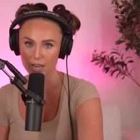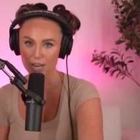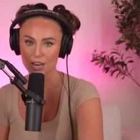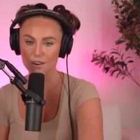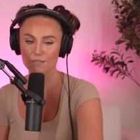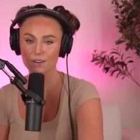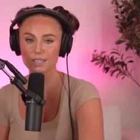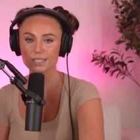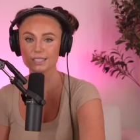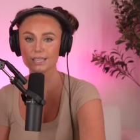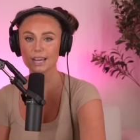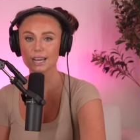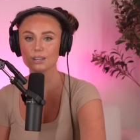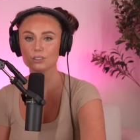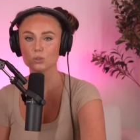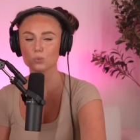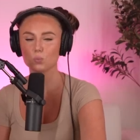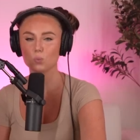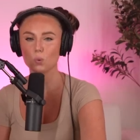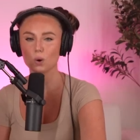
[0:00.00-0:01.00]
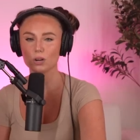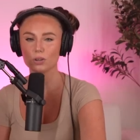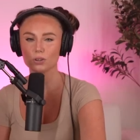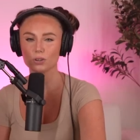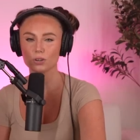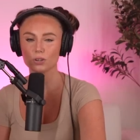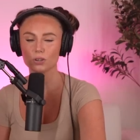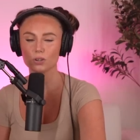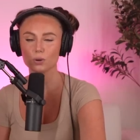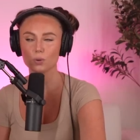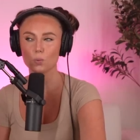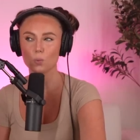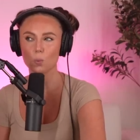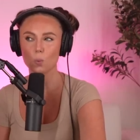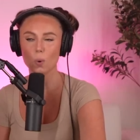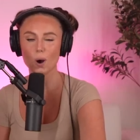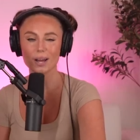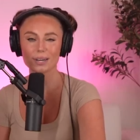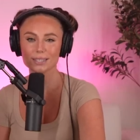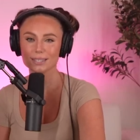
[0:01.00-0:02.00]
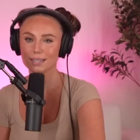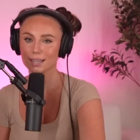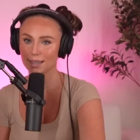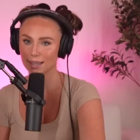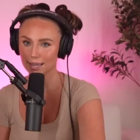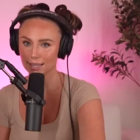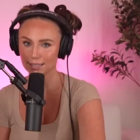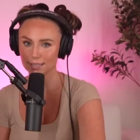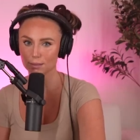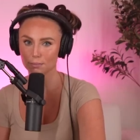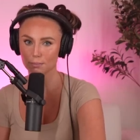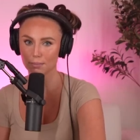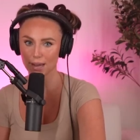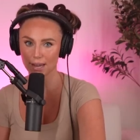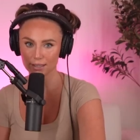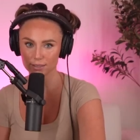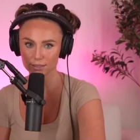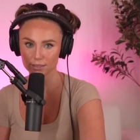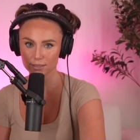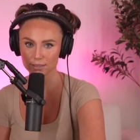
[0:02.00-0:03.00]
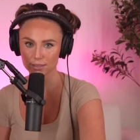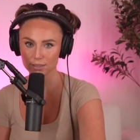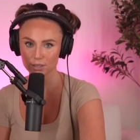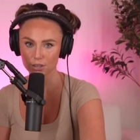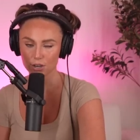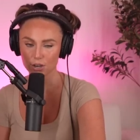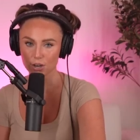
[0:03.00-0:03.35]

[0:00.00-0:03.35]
Investigators wondered what this meant.